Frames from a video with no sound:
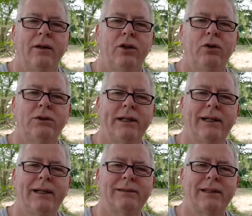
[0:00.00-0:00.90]
New
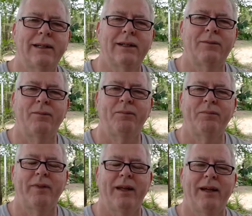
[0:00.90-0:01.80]
Zealand here.
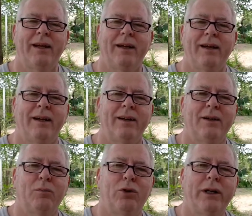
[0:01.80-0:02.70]

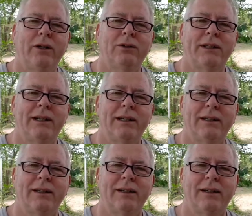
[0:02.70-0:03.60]
Good morning, New Zealand.